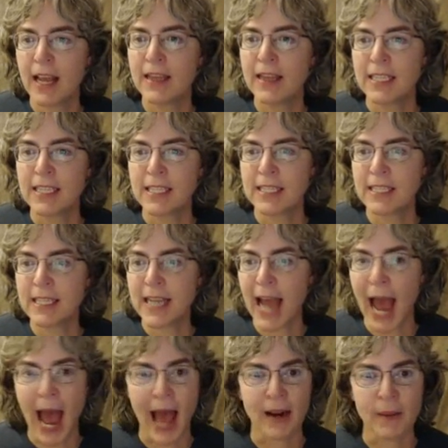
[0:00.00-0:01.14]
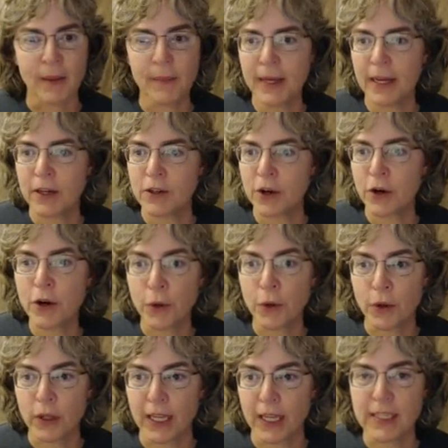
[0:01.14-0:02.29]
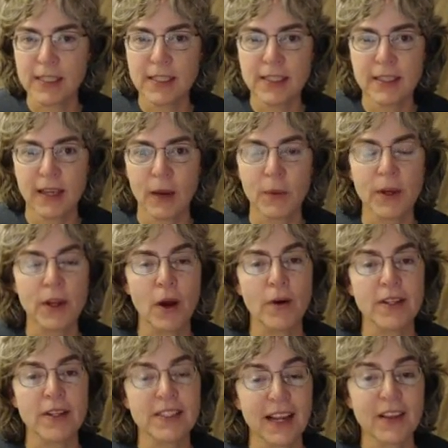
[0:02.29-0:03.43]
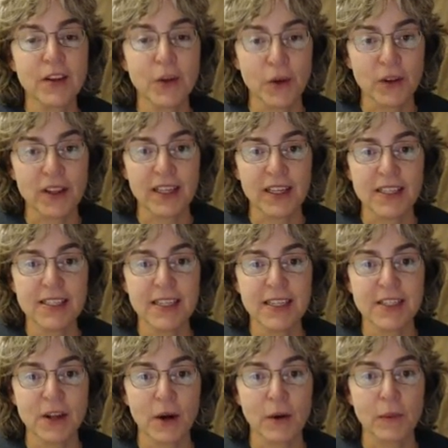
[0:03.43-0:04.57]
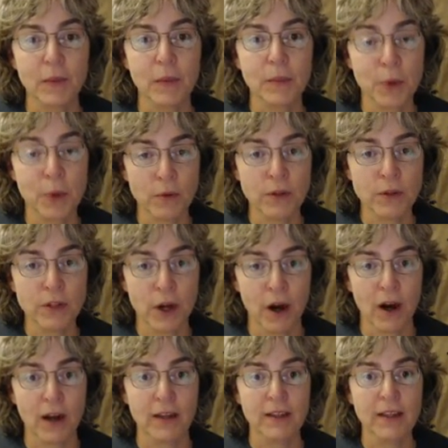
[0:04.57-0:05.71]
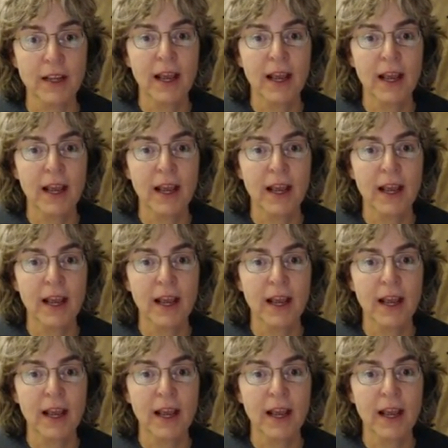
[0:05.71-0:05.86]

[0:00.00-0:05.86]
This is an atom. Here's our nucleus, and we know inside the nucleus is our proton